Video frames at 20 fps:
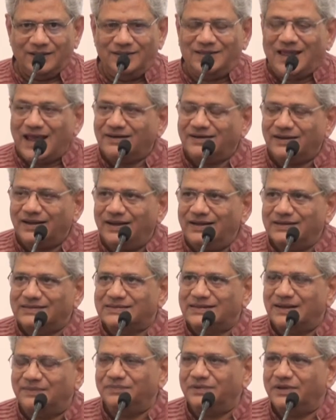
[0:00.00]
that is
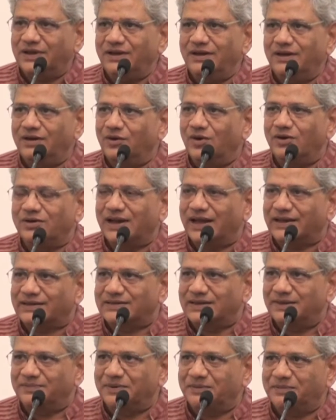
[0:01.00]
something not
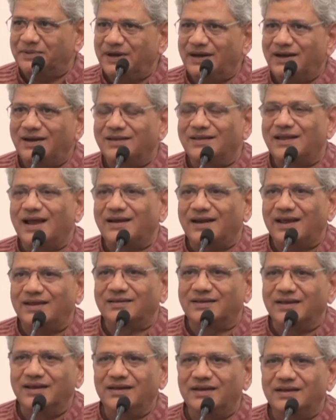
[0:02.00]
acceptable, and that I
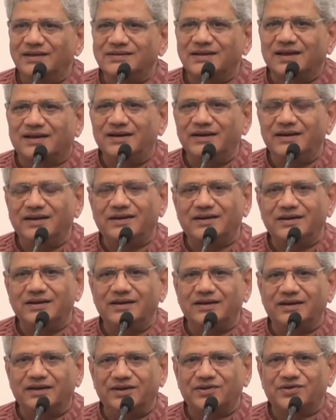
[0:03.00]
think is a clear
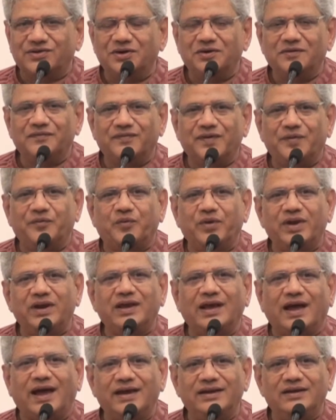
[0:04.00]
indication of the
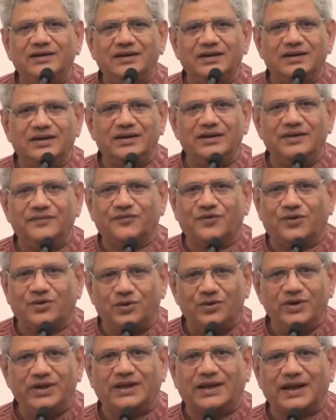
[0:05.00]
very high degree of
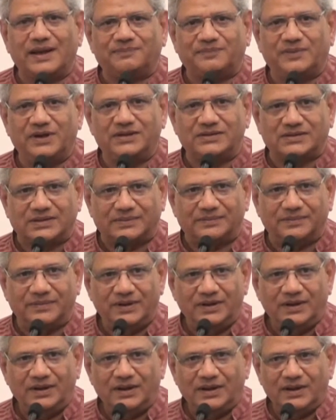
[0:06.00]
crony capitalism
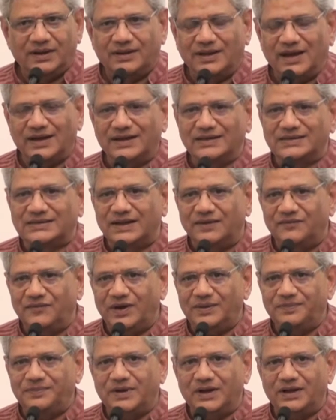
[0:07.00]
that has
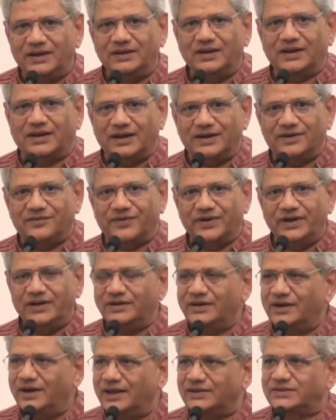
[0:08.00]
developed in the country
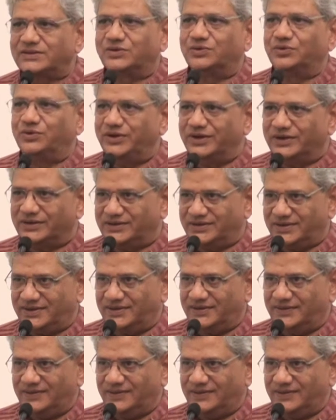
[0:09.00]
in the last 2 years.